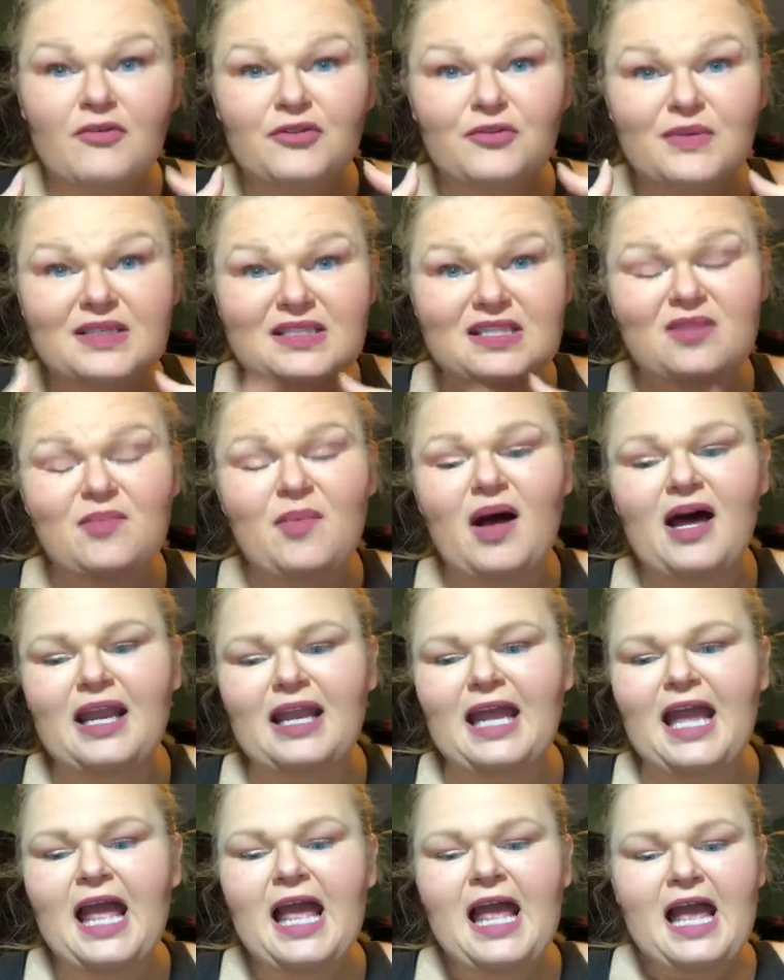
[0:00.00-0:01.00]
with the rest of the
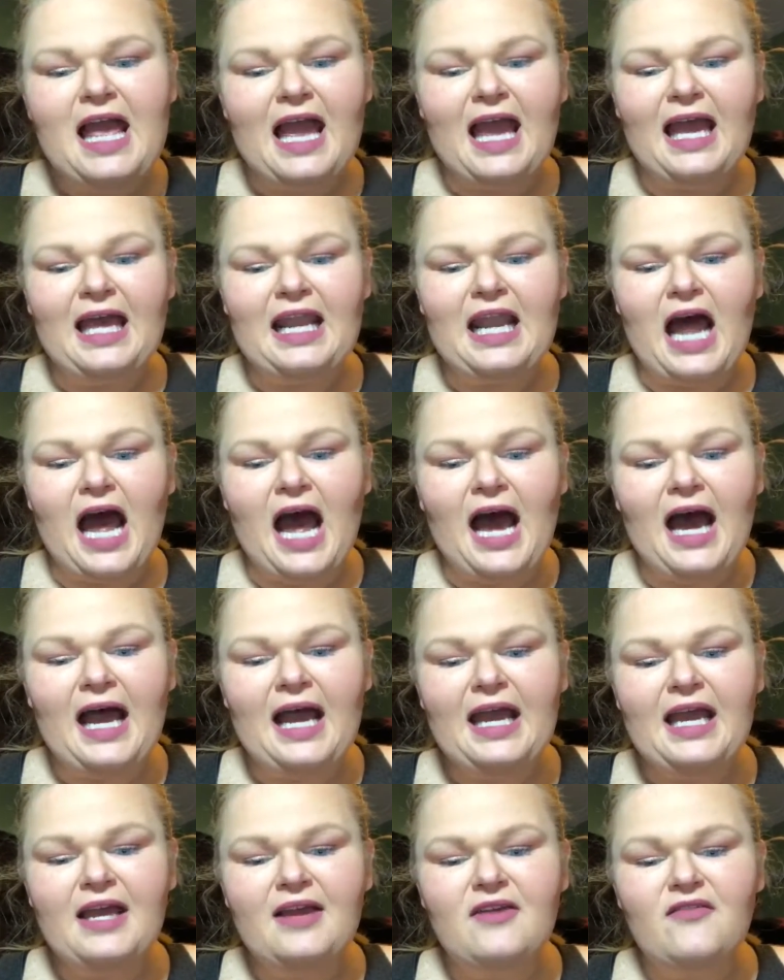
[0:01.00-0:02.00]
body, and
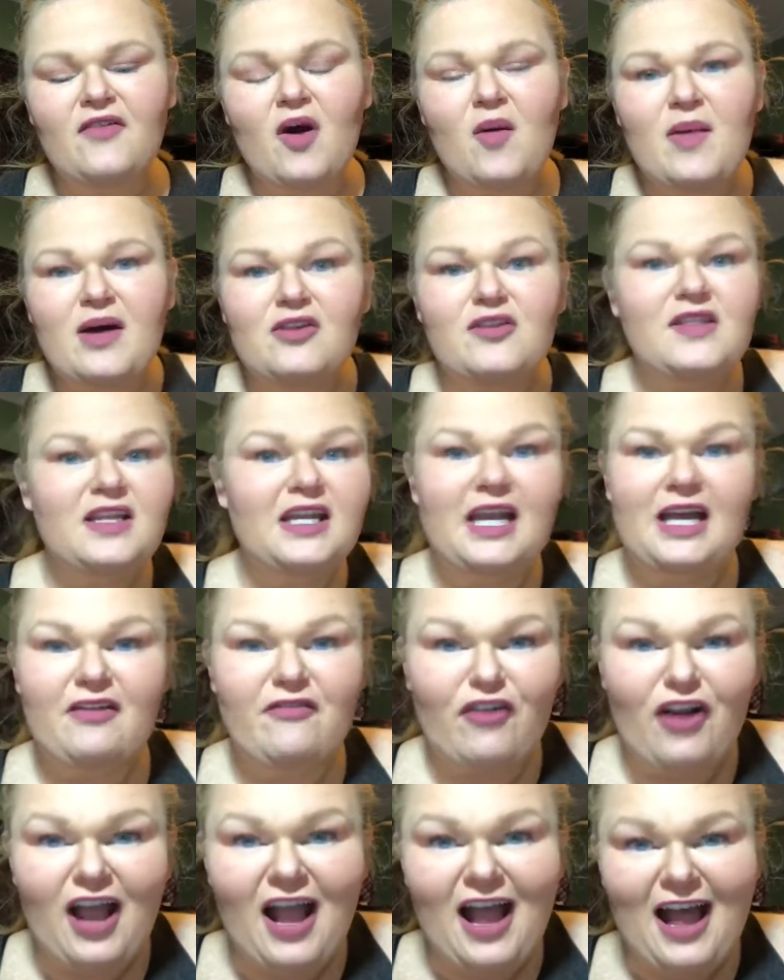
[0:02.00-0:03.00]
I felt better than I
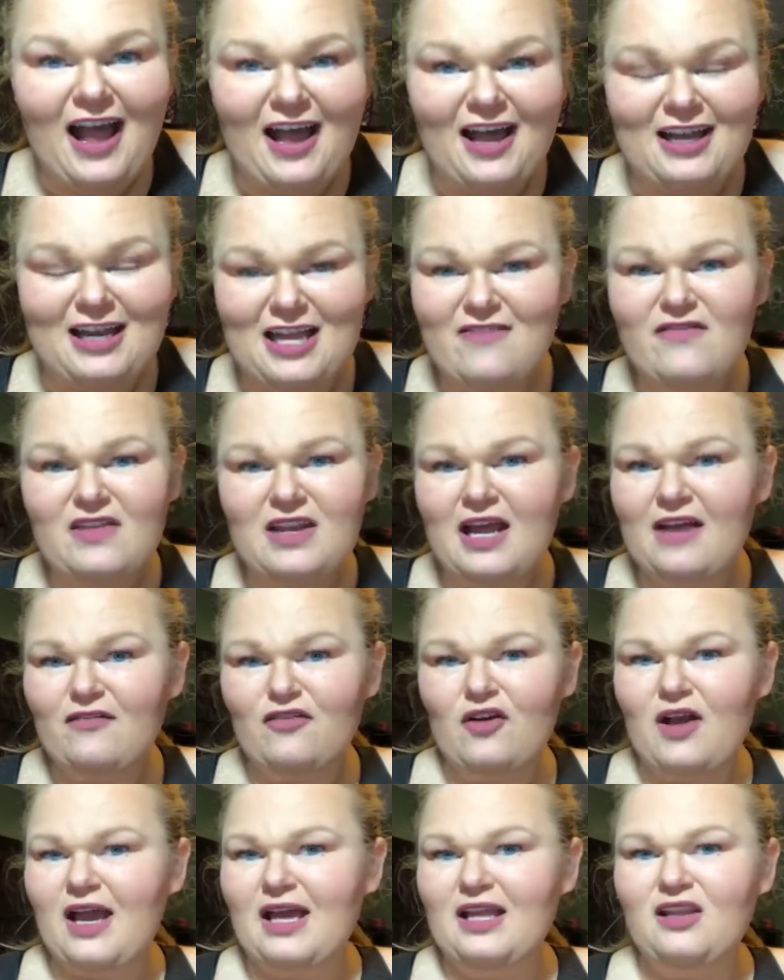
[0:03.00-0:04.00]
ever had, even
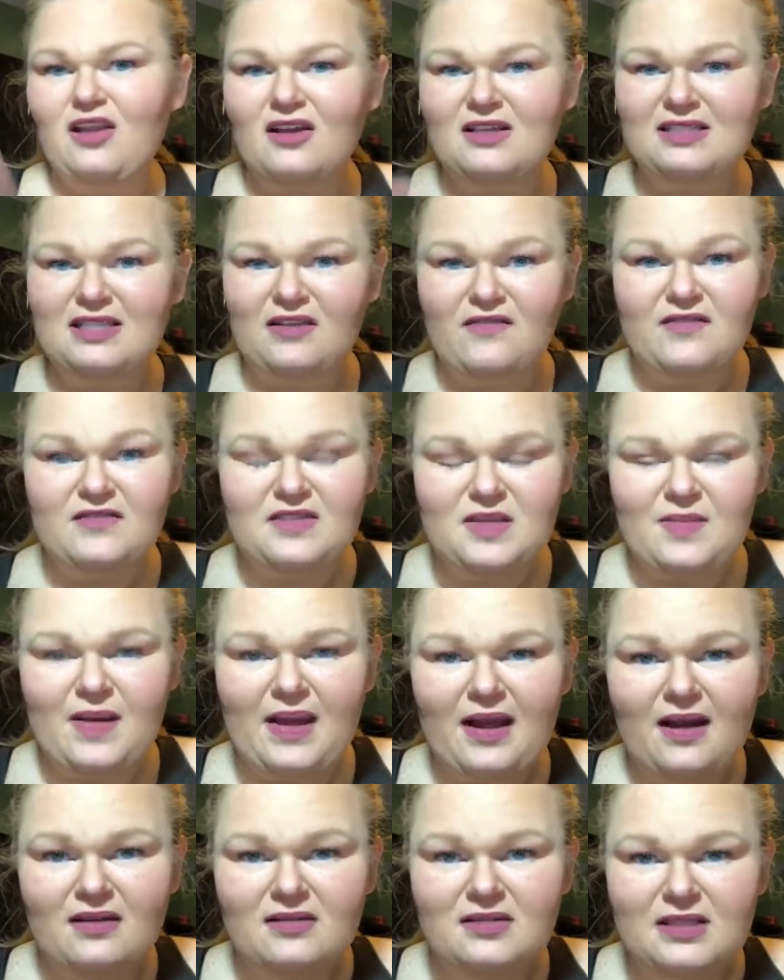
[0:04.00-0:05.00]
after I had lost like 50
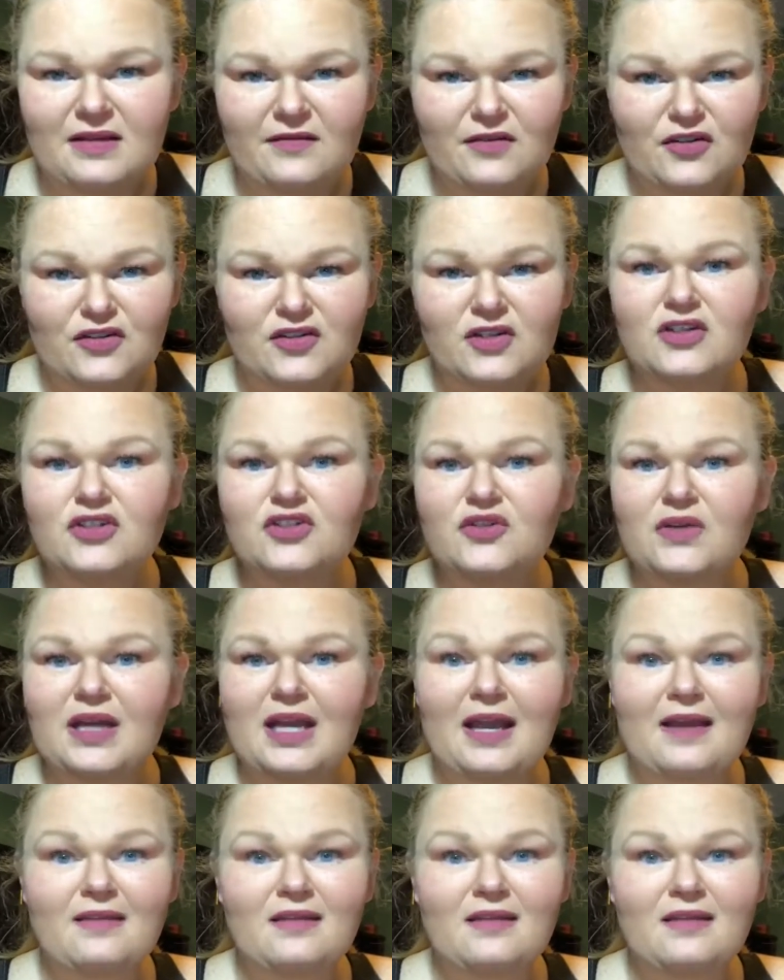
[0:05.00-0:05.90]
pounds after surgery.